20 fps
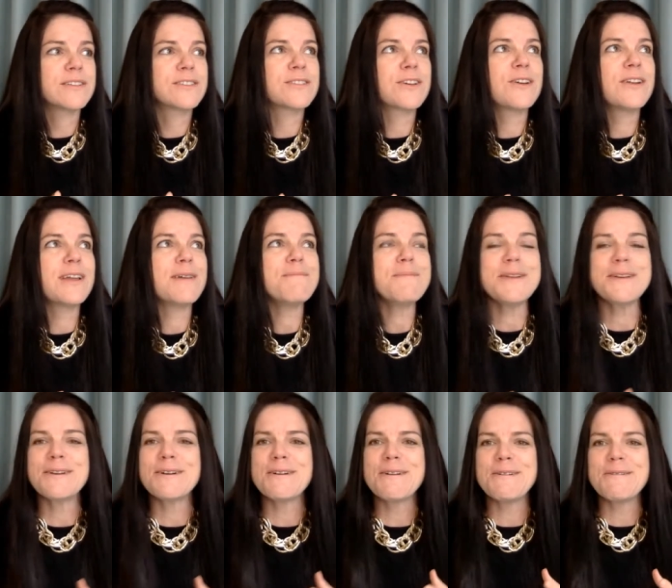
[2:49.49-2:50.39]
So let me
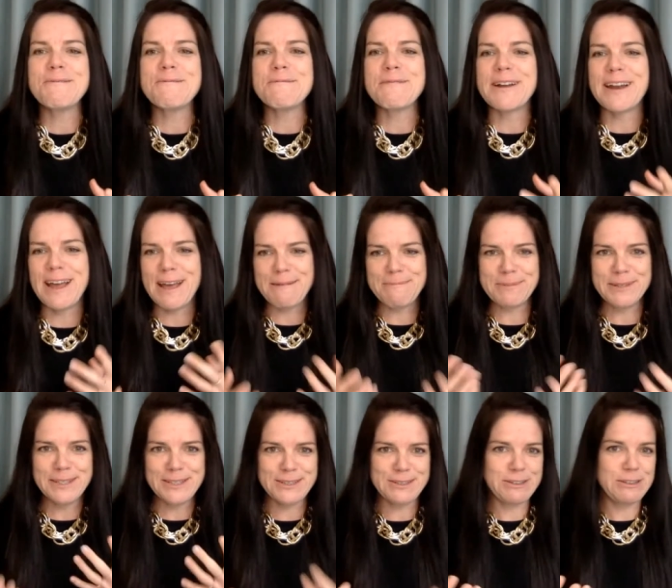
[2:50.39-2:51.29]
know what
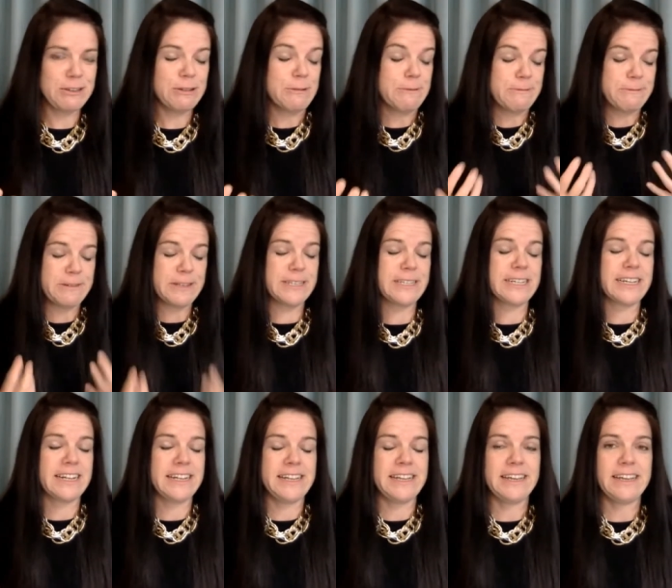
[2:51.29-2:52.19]
happens to you
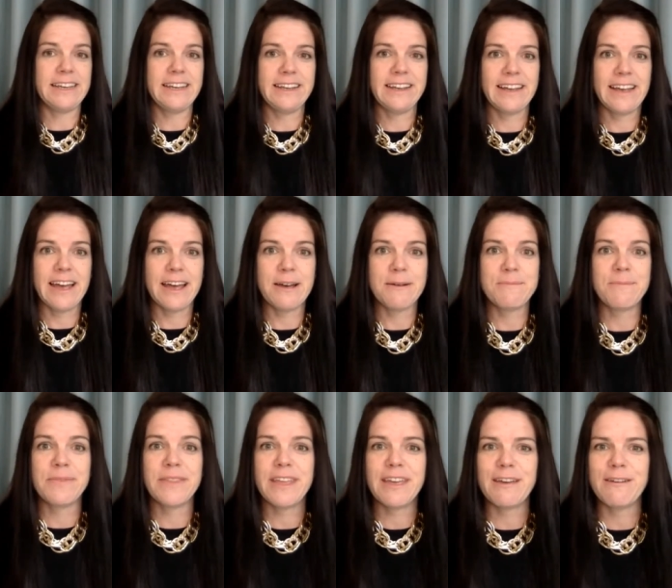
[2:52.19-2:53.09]
physically
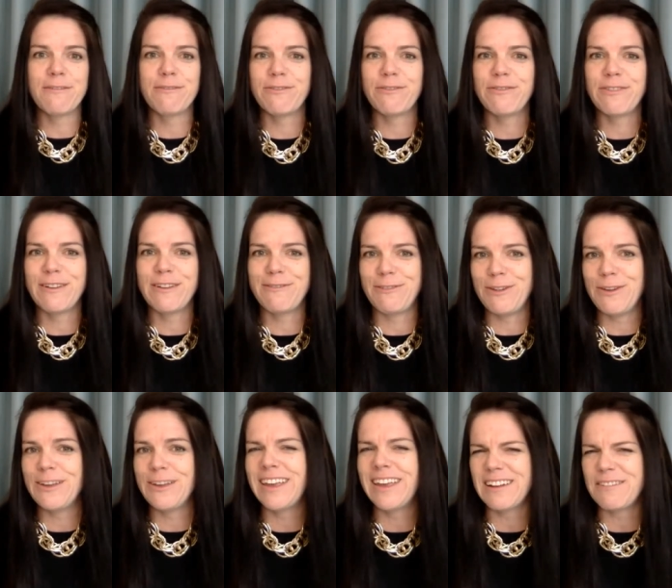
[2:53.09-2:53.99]
um, if if
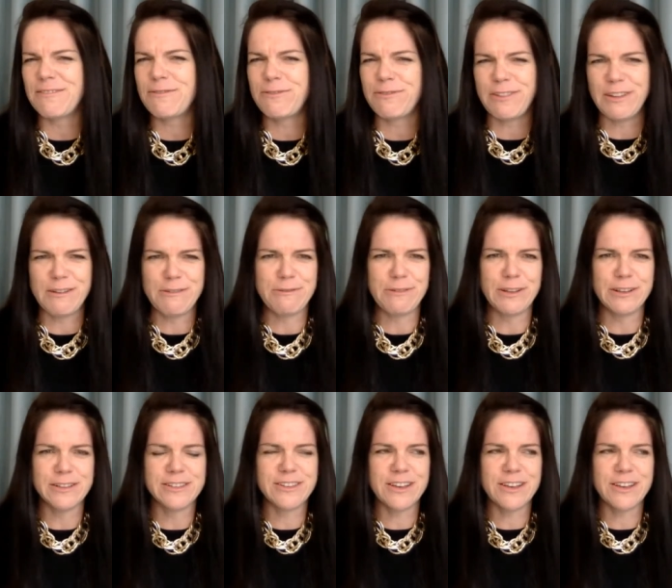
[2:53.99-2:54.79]
you get fearful.